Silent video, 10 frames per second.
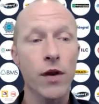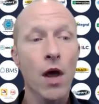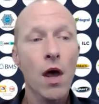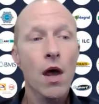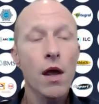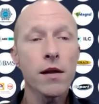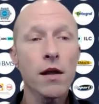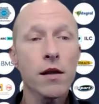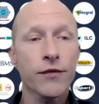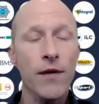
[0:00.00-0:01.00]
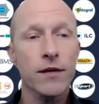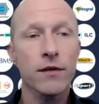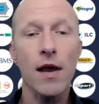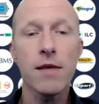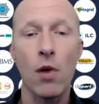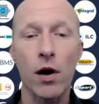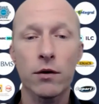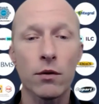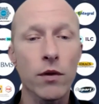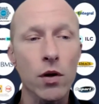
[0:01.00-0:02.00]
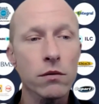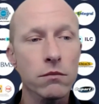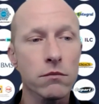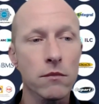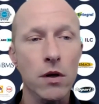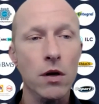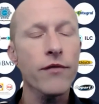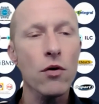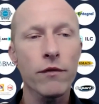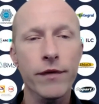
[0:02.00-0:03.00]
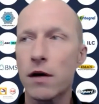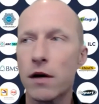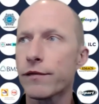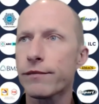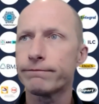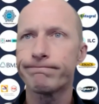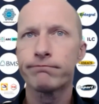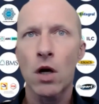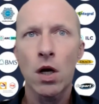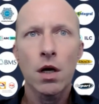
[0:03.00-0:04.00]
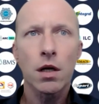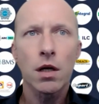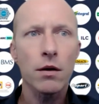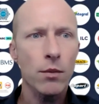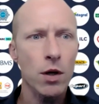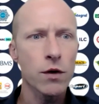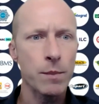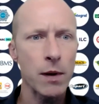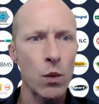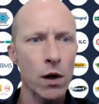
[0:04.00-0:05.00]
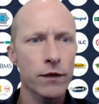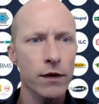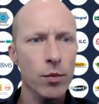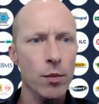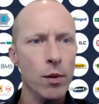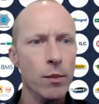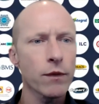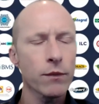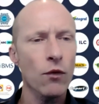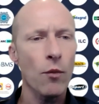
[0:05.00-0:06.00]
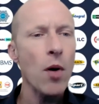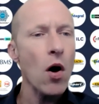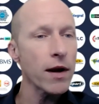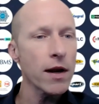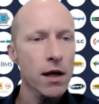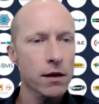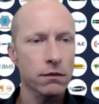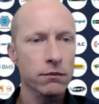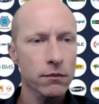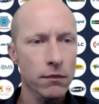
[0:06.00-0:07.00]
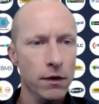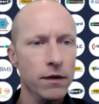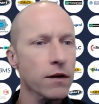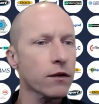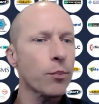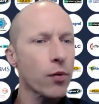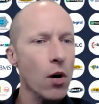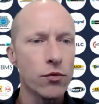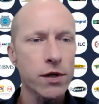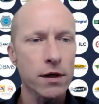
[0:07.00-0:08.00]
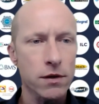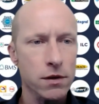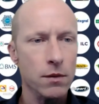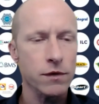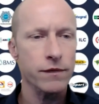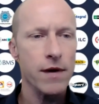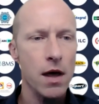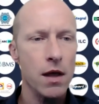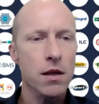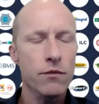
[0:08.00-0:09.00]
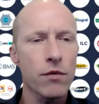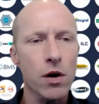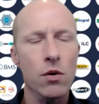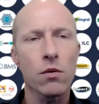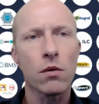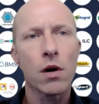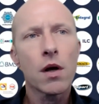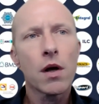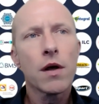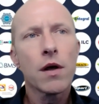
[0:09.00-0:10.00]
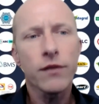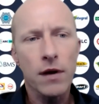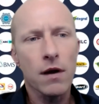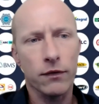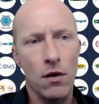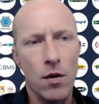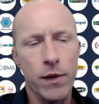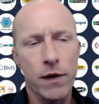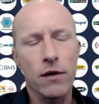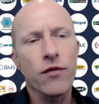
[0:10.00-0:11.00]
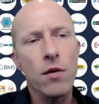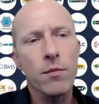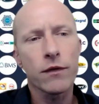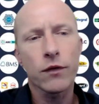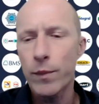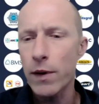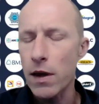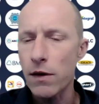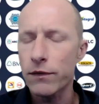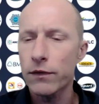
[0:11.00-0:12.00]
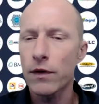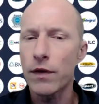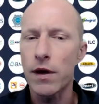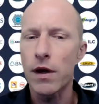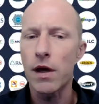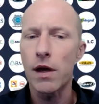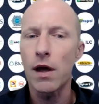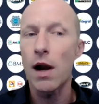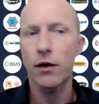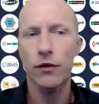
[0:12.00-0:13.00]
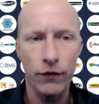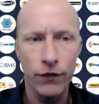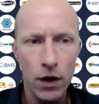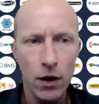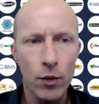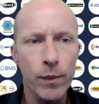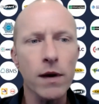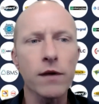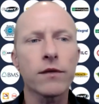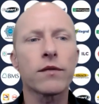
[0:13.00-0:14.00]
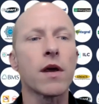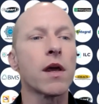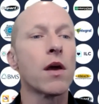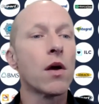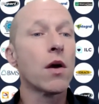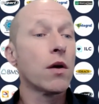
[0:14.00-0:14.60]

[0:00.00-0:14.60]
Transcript: And it's fair to say, Michael, that kind of LV have, I'm going to use big words here, but sort of pioneered this approach in terms of that real CSR piece, the environmental piece, the electric vehicle piece, the